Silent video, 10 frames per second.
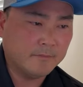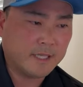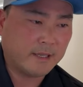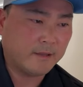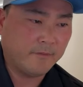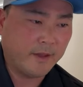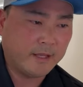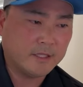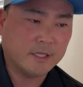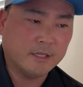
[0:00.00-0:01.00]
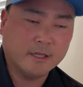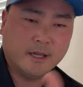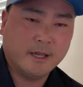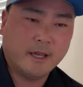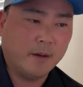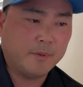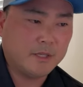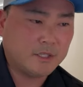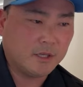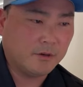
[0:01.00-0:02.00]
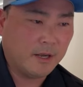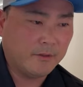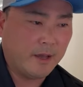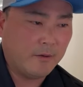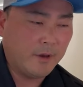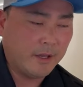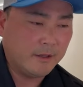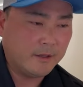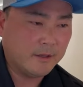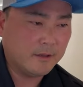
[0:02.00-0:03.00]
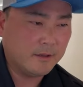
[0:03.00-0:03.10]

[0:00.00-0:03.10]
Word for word: taking advantage and helping each other out in that way.